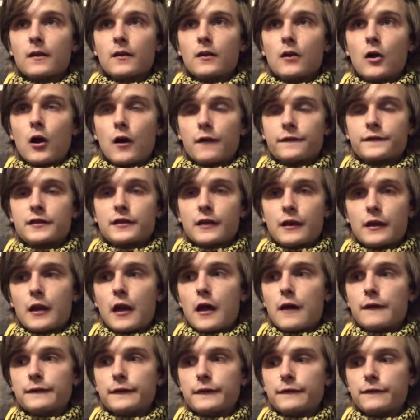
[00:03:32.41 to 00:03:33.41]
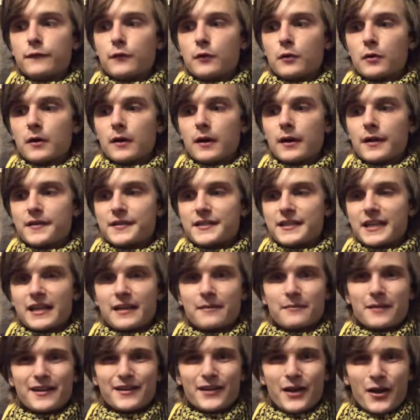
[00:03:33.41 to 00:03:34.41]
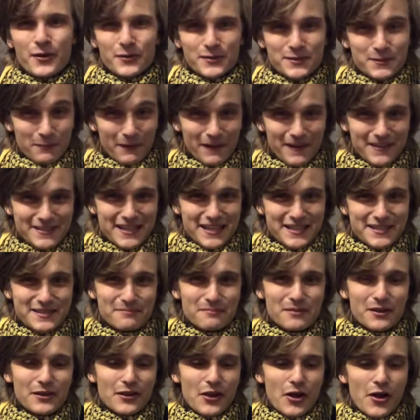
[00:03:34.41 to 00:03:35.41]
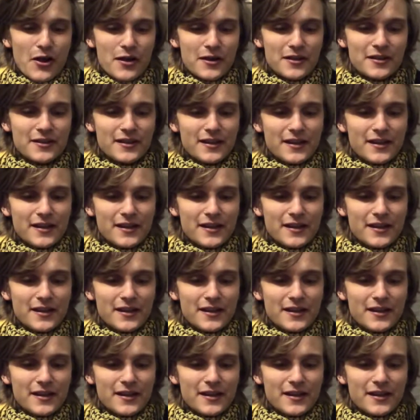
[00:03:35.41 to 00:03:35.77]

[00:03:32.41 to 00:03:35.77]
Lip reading: often enough for sticking my nose where it doesn't belong.